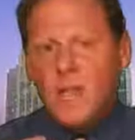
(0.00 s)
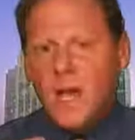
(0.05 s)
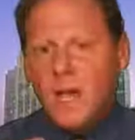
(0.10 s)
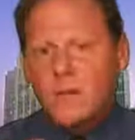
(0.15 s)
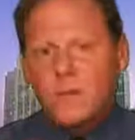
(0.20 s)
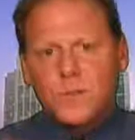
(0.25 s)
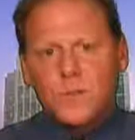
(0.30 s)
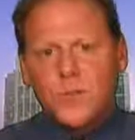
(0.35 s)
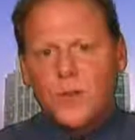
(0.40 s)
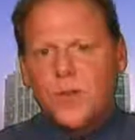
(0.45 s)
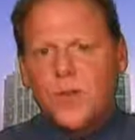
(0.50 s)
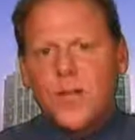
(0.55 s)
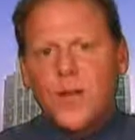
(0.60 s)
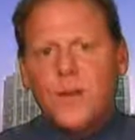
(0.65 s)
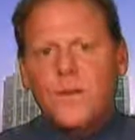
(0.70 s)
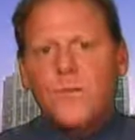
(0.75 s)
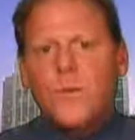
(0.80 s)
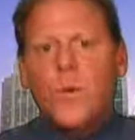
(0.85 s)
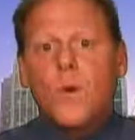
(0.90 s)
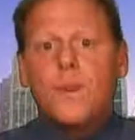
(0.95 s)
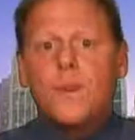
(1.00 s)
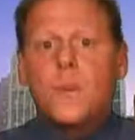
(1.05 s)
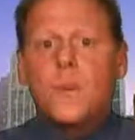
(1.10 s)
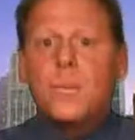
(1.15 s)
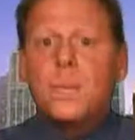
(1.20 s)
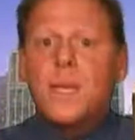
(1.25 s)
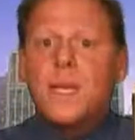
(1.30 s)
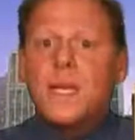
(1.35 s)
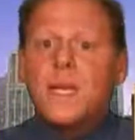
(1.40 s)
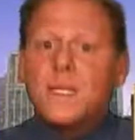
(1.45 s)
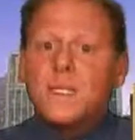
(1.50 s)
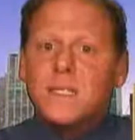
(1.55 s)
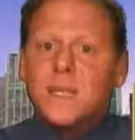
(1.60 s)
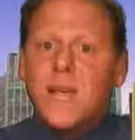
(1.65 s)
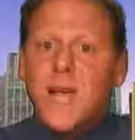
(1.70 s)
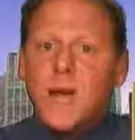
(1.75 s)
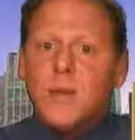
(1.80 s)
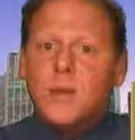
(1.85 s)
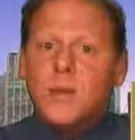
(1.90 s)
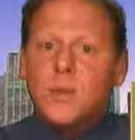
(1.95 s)
a sound. So therefore, the P
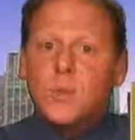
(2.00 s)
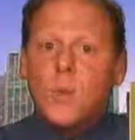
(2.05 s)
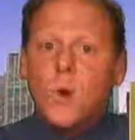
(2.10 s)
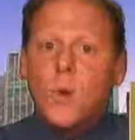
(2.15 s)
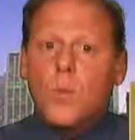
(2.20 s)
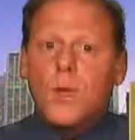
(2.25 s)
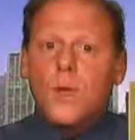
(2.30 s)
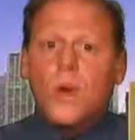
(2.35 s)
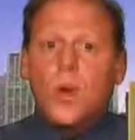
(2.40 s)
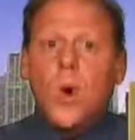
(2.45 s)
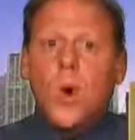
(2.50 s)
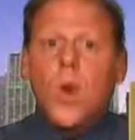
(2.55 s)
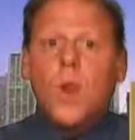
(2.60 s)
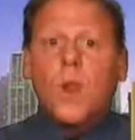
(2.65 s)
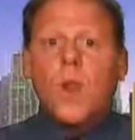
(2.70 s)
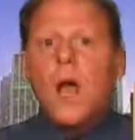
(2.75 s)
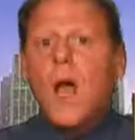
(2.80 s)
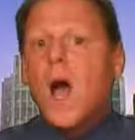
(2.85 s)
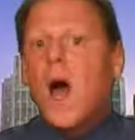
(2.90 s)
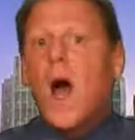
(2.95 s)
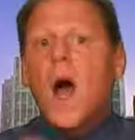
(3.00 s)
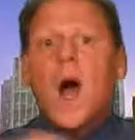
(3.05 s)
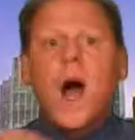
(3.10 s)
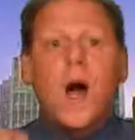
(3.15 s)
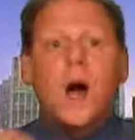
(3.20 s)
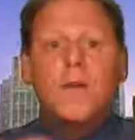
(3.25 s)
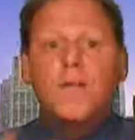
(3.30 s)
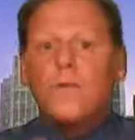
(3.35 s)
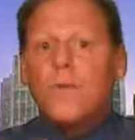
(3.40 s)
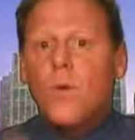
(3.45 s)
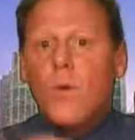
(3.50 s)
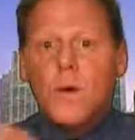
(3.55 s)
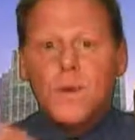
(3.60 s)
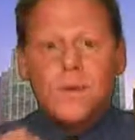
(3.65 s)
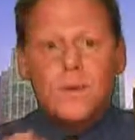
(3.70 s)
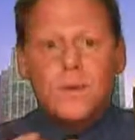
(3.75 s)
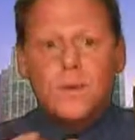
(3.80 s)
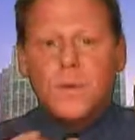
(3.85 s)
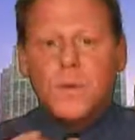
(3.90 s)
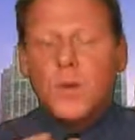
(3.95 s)
sound is what we call
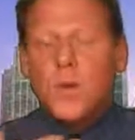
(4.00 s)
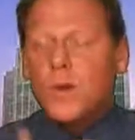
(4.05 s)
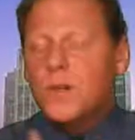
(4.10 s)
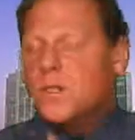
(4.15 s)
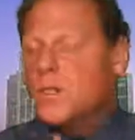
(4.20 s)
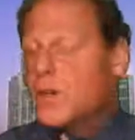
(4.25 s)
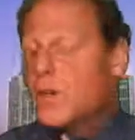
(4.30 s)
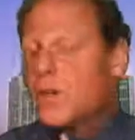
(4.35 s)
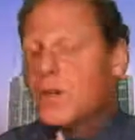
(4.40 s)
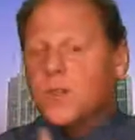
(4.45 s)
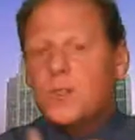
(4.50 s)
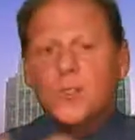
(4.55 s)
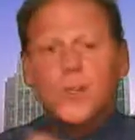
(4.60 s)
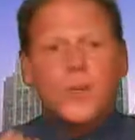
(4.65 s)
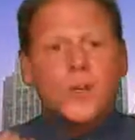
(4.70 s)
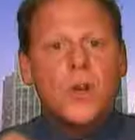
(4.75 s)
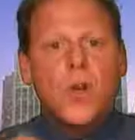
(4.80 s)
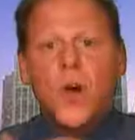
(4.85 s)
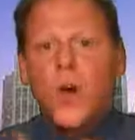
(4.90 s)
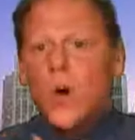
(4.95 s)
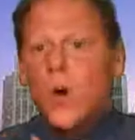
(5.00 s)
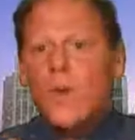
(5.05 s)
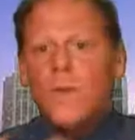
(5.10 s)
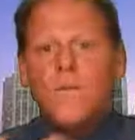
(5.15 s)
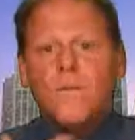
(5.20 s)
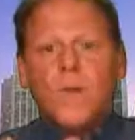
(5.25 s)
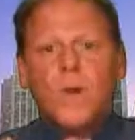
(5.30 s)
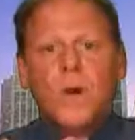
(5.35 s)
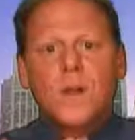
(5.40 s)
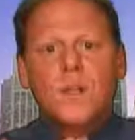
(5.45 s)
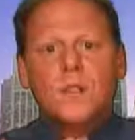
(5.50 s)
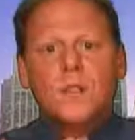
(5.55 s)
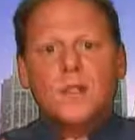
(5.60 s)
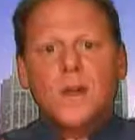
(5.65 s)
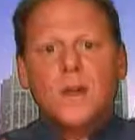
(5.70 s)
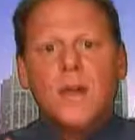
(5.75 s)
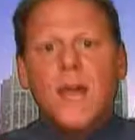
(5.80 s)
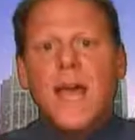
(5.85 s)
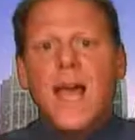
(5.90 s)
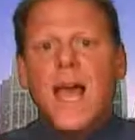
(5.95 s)
unvoiced because there is no
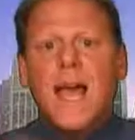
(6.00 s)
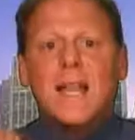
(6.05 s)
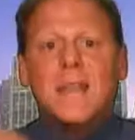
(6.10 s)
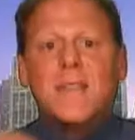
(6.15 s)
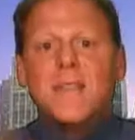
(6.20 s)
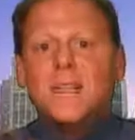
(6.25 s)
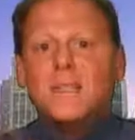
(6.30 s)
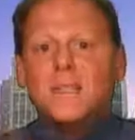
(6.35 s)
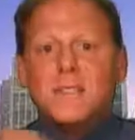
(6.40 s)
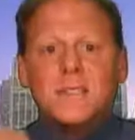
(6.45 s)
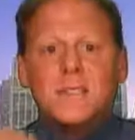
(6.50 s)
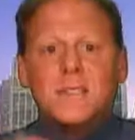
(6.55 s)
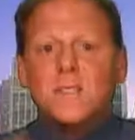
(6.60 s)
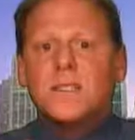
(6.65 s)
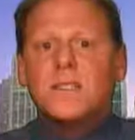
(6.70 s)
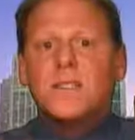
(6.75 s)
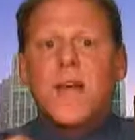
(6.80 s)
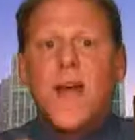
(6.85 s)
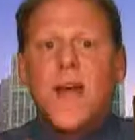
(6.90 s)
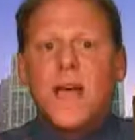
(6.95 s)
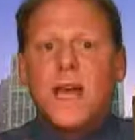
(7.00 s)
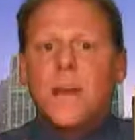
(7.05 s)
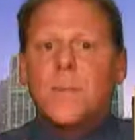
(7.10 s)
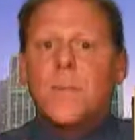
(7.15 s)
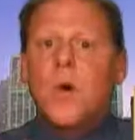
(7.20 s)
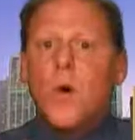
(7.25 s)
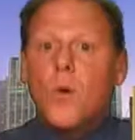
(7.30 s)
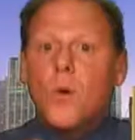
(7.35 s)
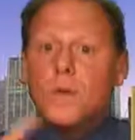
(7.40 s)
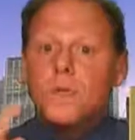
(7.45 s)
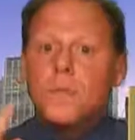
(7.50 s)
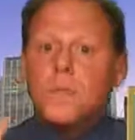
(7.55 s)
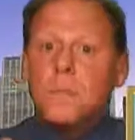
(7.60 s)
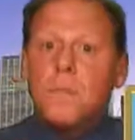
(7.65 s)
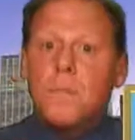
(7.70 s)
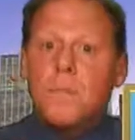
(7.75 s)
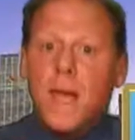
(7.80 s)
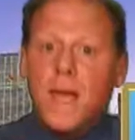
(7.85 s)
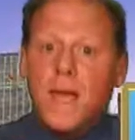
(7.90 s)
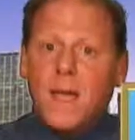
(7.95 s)
voicing. And this is the sign I'm going to
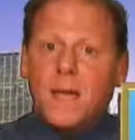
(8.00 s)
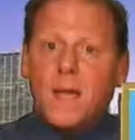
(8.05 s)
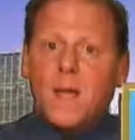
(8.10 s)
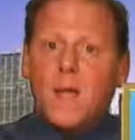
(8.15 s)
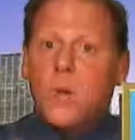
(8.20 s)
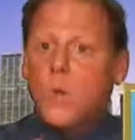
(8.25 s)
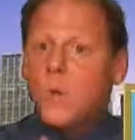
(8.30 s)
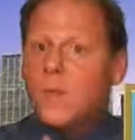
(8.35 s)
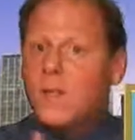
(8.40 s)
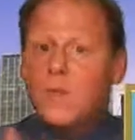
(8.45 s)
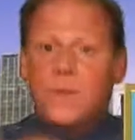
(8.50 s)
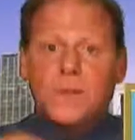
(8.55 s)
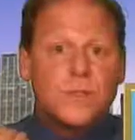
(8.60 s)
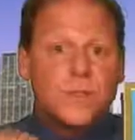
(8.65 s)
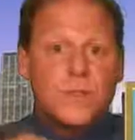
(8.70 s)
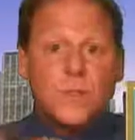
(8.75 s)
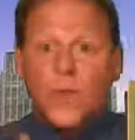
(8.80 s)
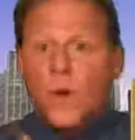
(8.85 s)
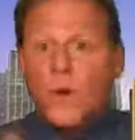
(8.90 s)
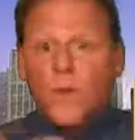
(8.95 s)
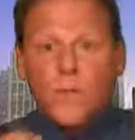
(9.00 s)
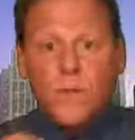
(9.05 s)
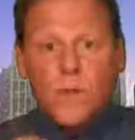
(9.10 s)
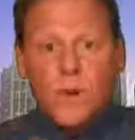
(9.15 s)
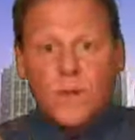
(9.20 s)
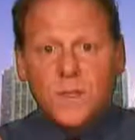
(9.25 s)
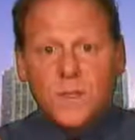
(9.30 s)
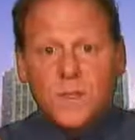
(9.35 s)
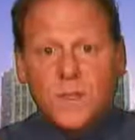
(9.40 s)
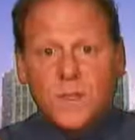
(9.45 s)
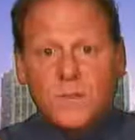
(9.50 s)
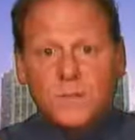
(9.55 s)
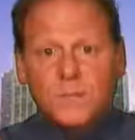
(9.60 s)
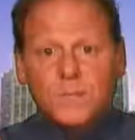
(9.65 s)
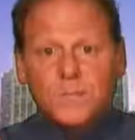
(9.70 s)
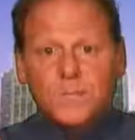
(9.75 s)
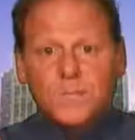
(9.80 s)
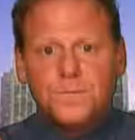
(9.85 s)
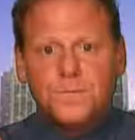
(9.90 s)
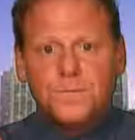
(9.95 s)
make when there is no voicing.
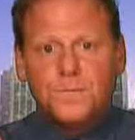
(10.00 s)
